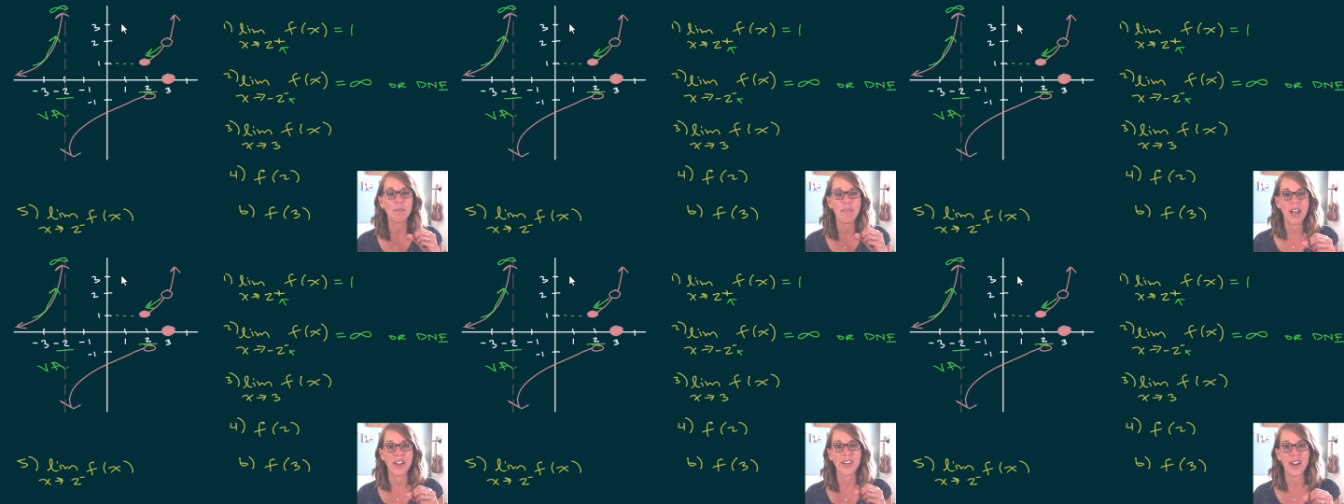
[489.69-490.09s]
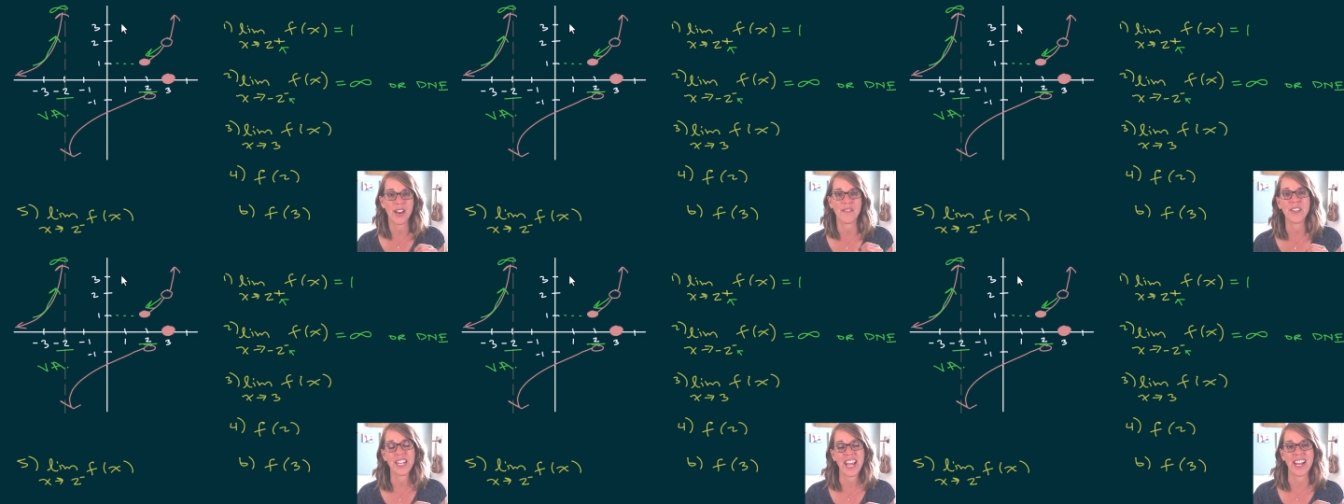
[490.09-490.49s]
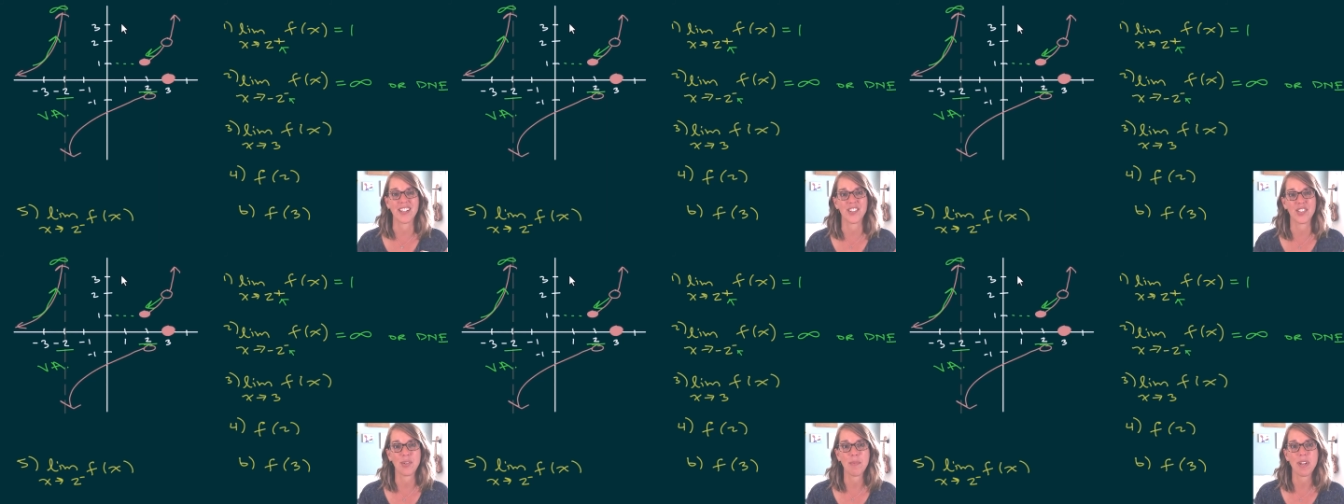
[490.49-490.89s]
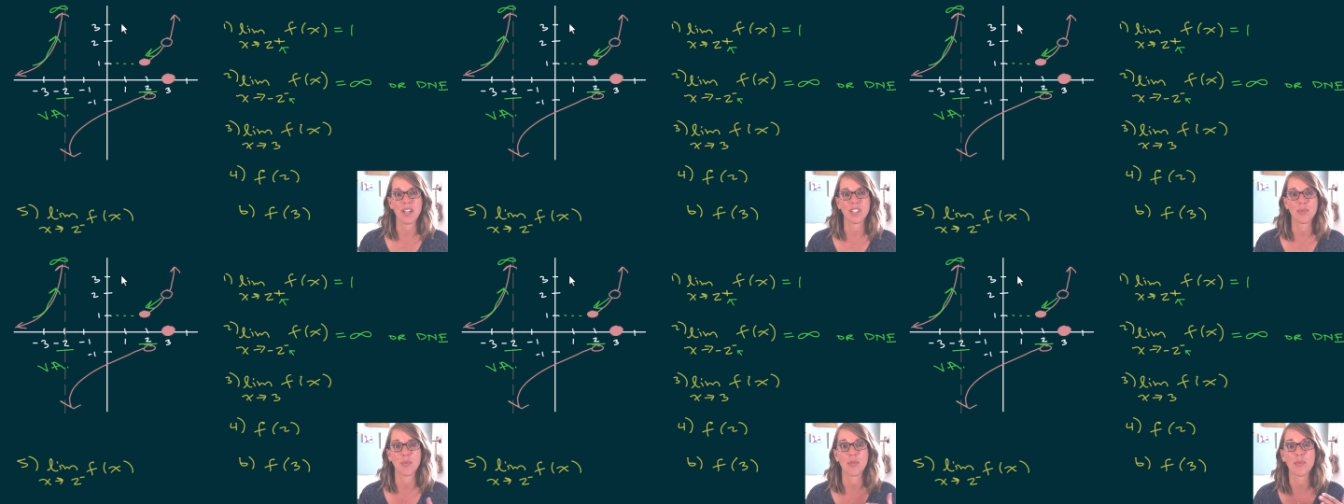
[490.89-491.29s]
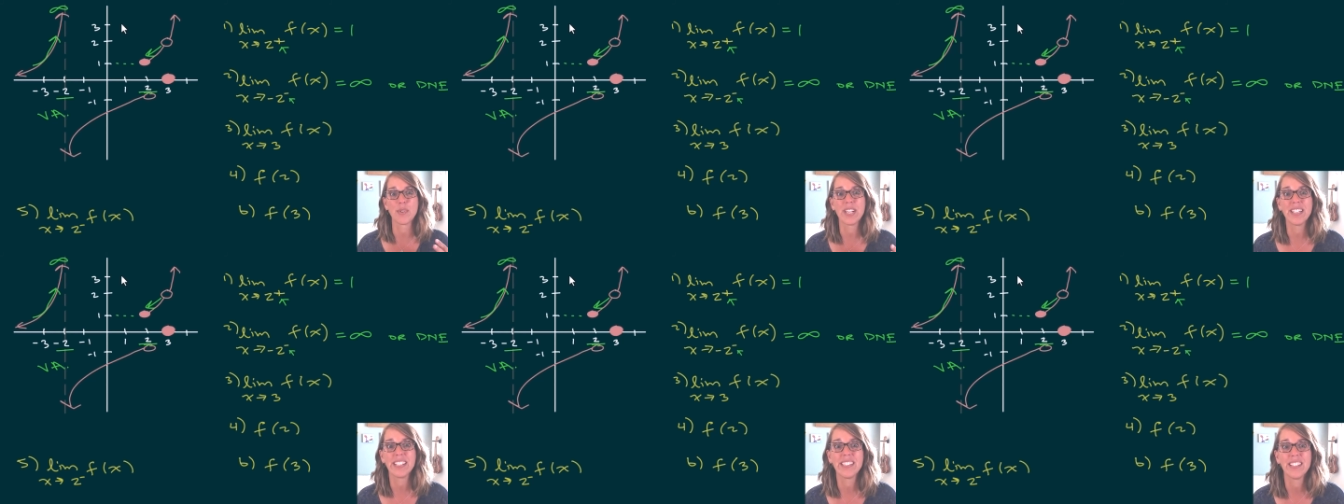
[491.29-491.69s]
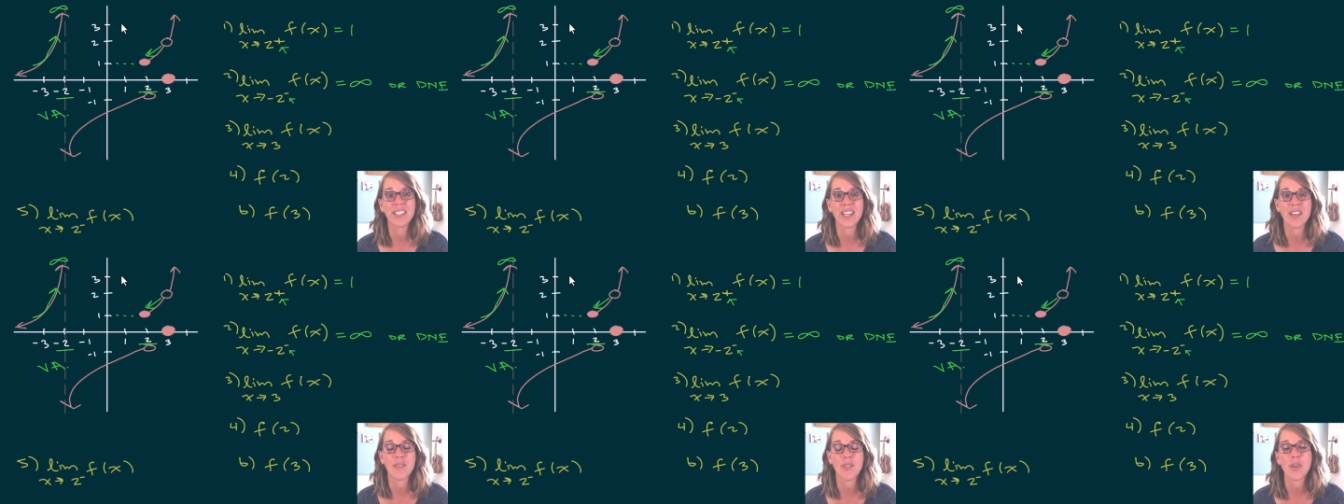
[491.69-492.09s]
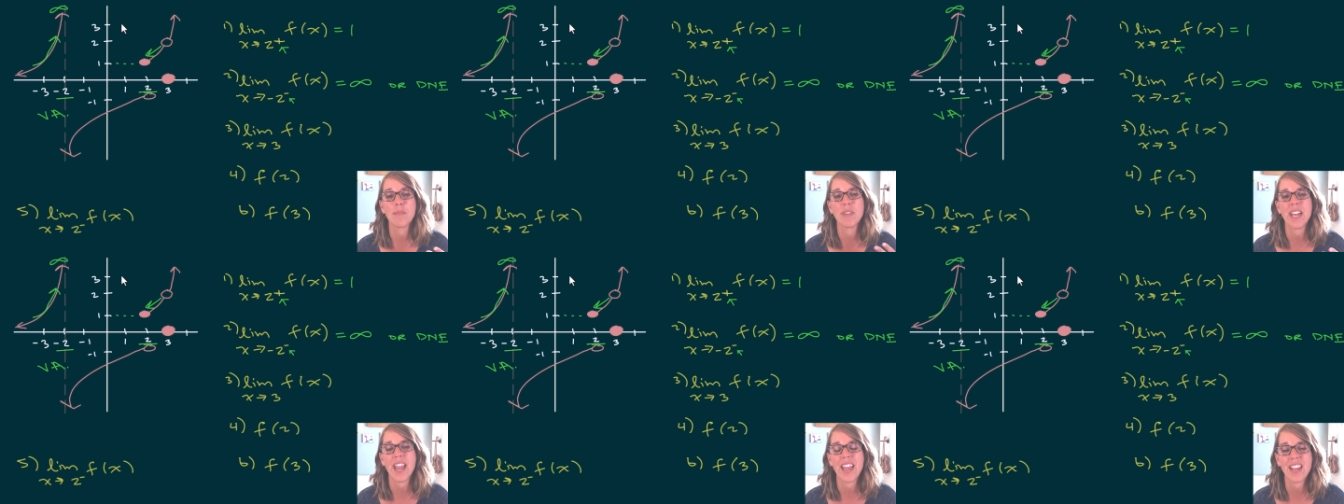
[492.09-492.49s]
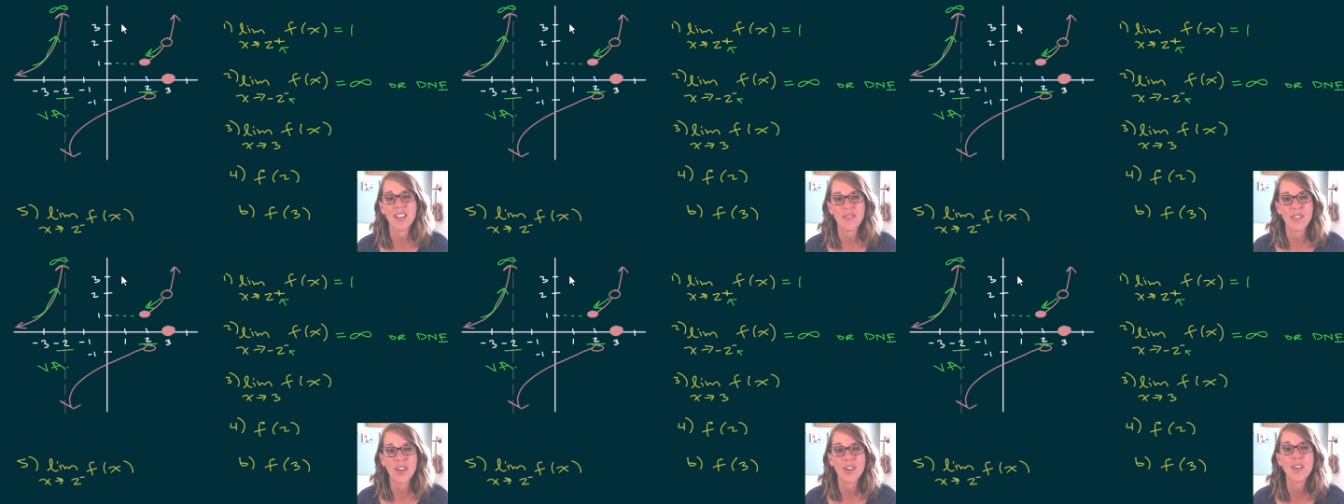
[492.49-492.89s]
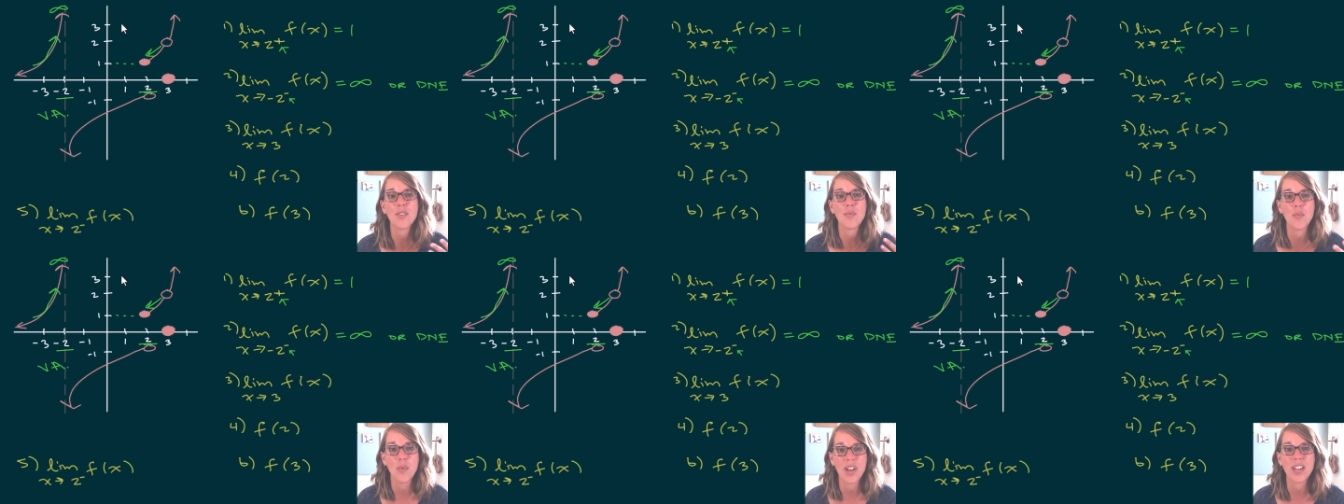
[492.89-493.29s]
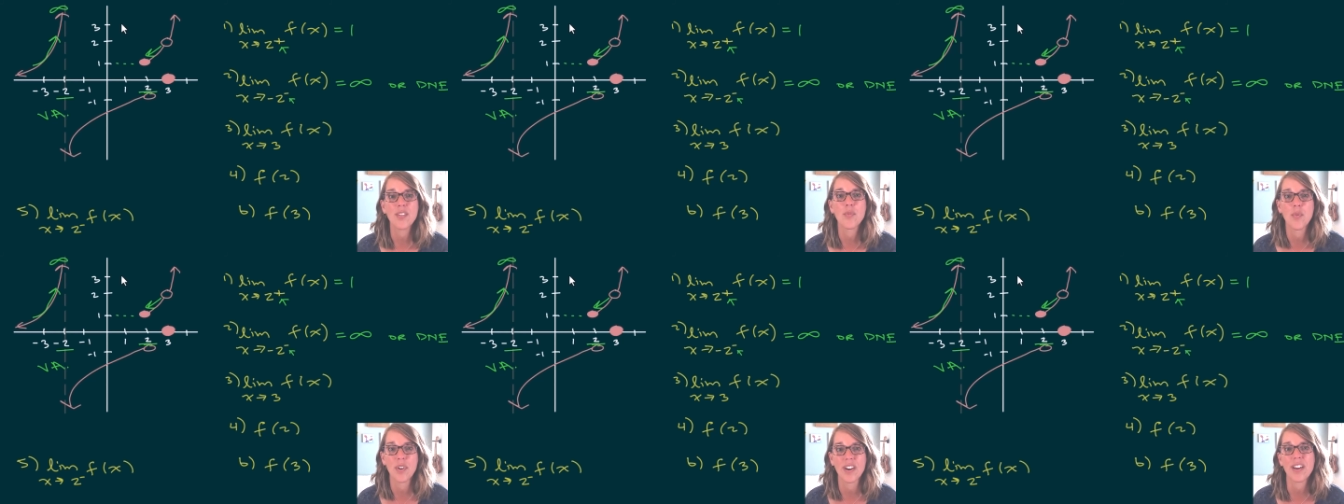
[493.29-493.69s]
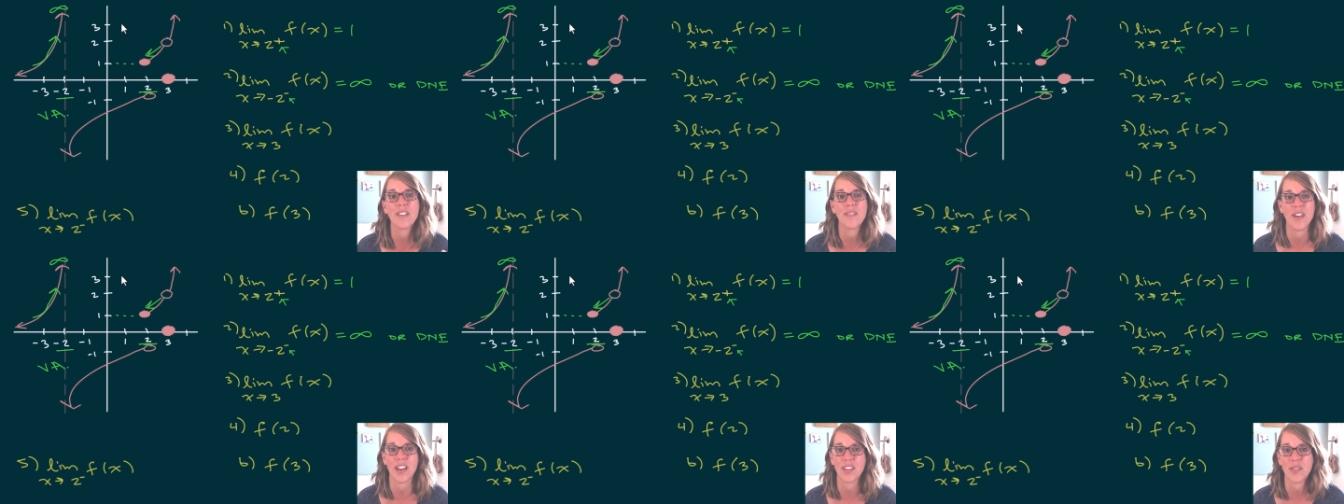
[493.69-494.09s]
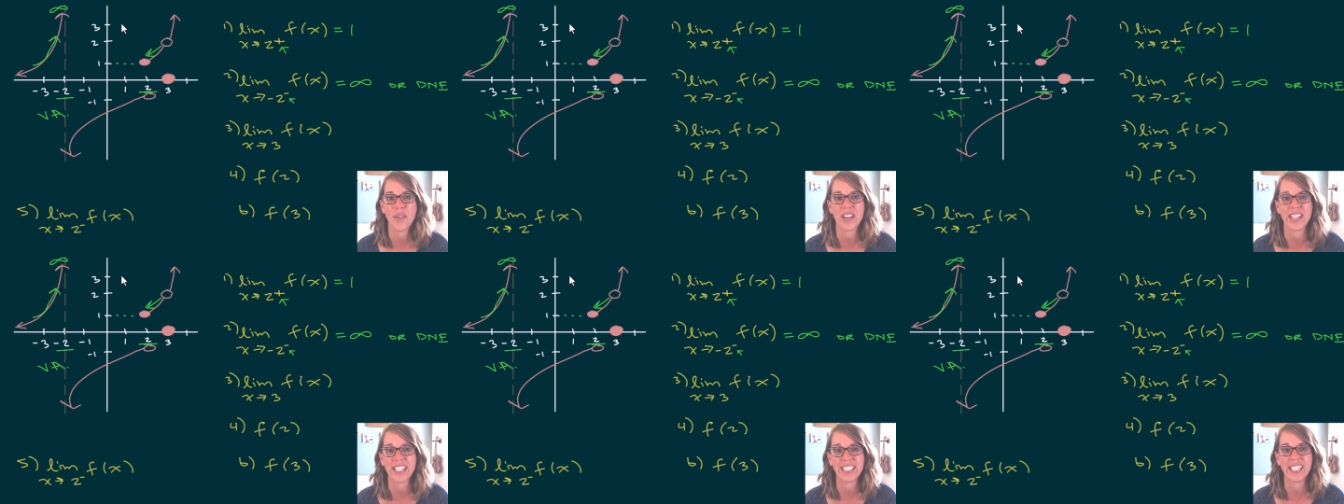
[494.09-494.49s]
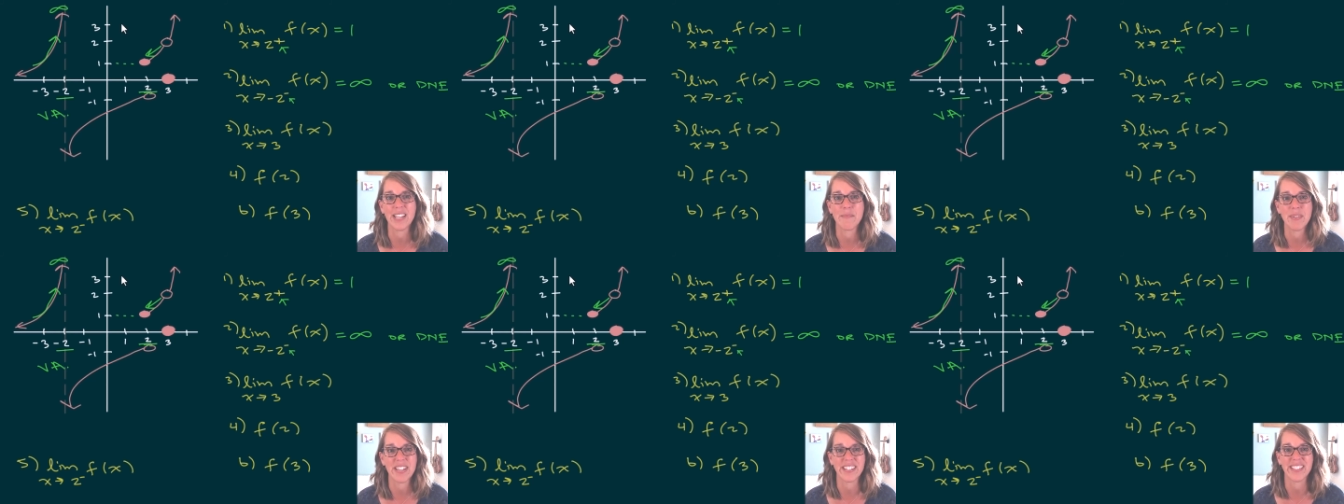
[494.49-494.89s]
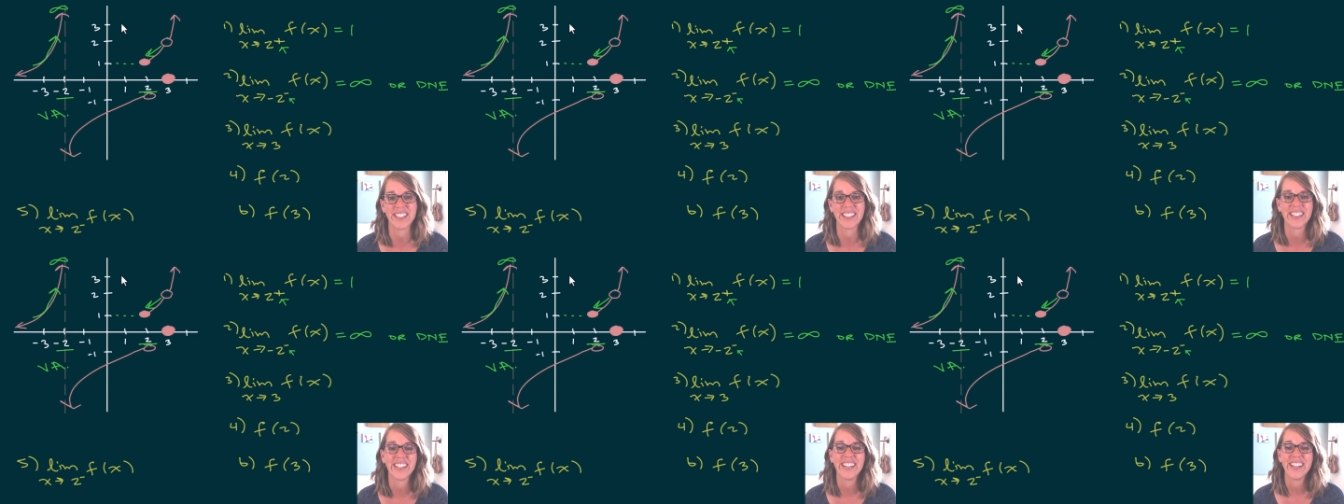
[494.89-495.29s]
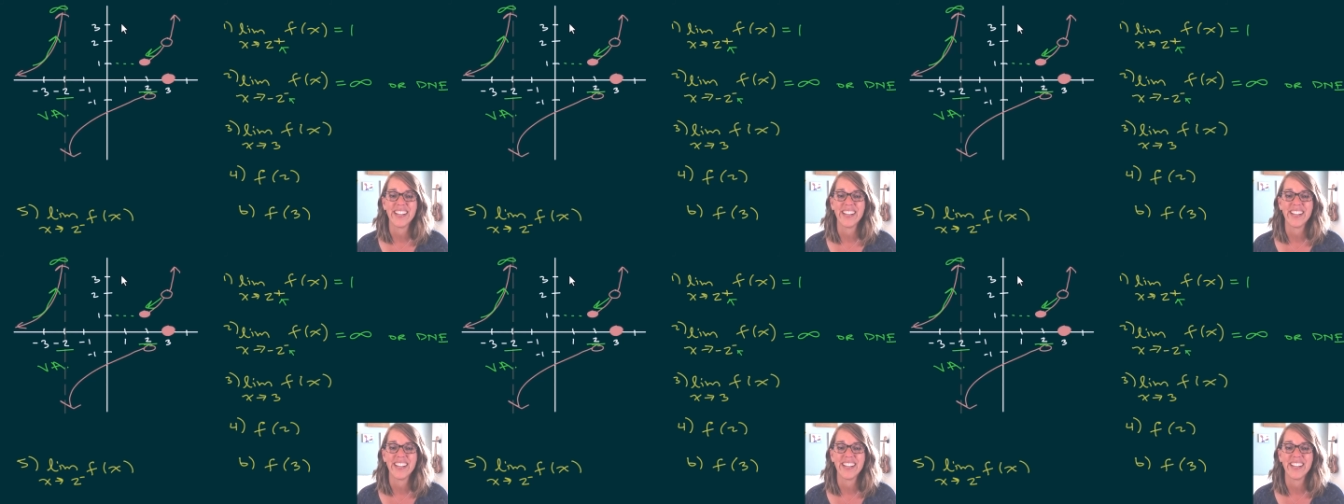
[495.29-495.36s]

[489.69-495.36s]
better of an answer because we're really looking for behavior when we're evaluating limits.